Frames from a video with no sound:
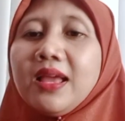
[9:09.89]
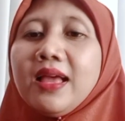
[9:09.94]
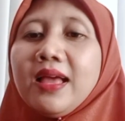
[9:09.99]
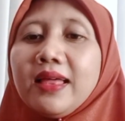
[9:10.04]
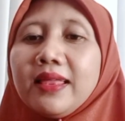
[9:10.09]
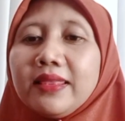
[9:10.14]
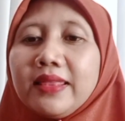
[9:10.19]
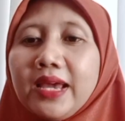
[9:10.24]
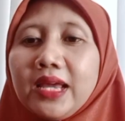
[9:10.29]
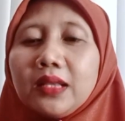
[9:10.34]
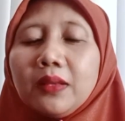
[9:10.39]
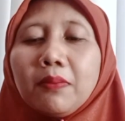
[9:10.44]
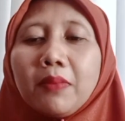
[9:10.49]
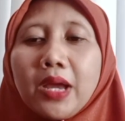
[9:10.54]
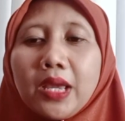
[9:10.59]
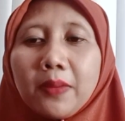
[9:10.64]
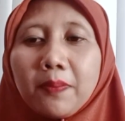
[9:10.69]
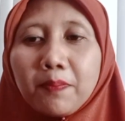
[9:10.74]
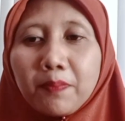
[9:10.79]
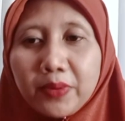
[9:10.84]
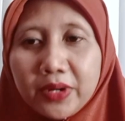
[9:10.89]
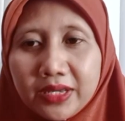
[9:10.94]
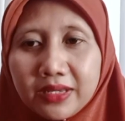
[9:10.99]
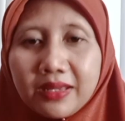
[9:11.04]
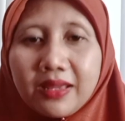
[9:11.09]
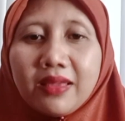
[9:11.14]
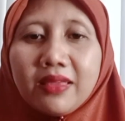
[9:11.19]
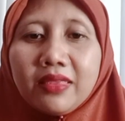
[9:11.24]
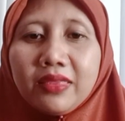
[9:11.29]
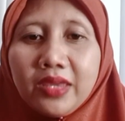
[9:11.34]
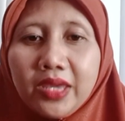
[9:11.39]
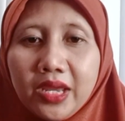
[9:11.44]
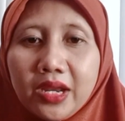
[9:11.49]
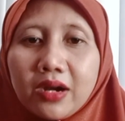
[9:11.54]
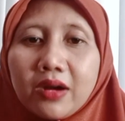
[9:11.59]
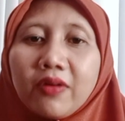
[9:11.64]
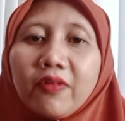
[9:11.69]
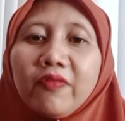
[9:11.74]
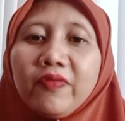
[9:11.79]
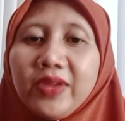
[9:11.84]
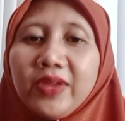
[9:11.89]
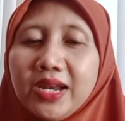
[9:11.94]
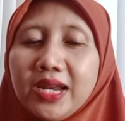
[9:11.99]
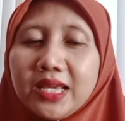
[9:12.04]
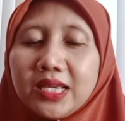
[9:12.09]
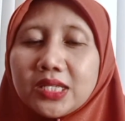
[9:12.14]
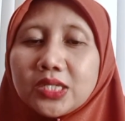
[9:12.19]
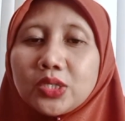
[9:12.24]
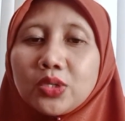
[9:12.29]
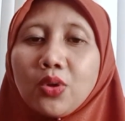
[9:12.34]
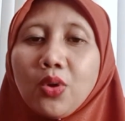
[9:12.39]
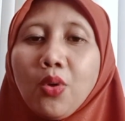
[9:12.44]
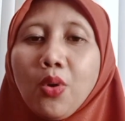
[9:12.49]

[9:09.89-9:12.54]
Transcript: that might prick their feelings